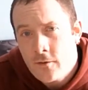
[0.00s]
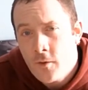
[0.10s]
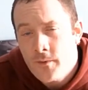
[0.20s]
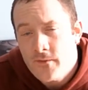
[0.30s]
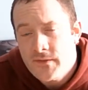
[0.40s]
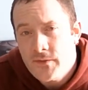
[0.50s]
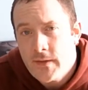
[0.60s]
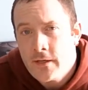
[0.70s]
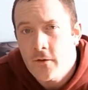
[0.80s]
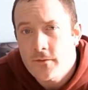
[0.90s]
copy of
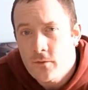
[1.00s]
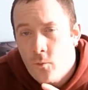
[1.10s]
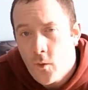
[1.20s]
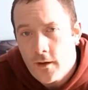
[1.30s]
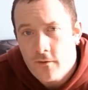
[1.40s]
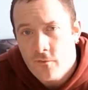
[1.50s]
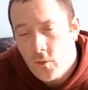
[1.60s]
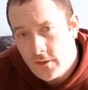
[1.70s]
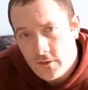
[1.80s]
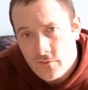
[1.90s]
Suikoden 1 of
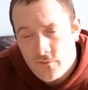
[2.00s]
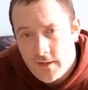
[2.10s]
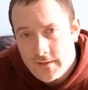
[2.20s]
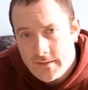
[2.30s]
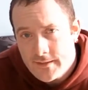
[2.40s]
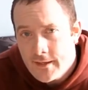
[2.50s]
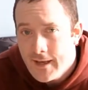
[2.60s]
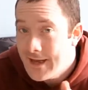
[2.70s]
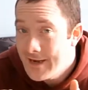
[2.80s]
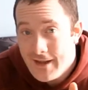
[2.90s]
one of your friends
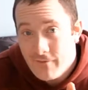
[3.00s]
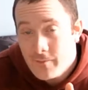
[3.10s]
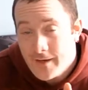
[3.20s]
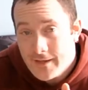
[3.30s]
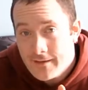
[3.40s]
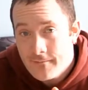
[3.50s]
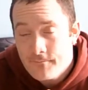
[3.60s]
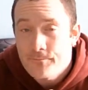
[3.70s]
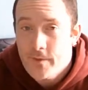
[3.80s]
and never played it?